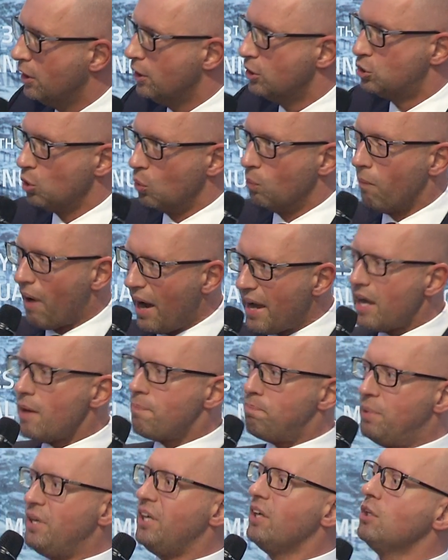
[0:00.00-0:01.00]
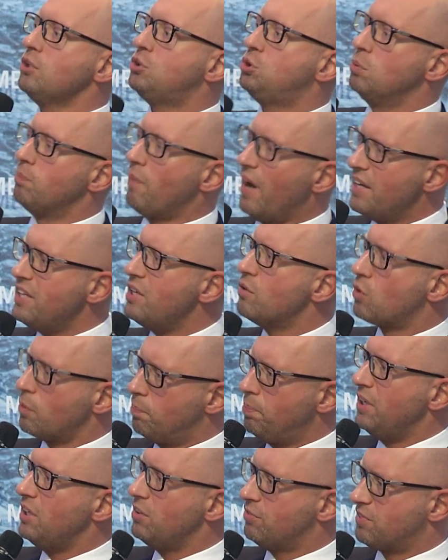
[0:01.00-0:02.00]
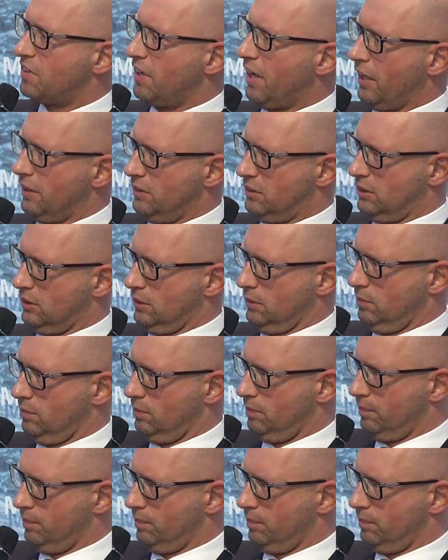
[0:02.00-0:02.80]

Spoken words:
So my appeal to my European friends,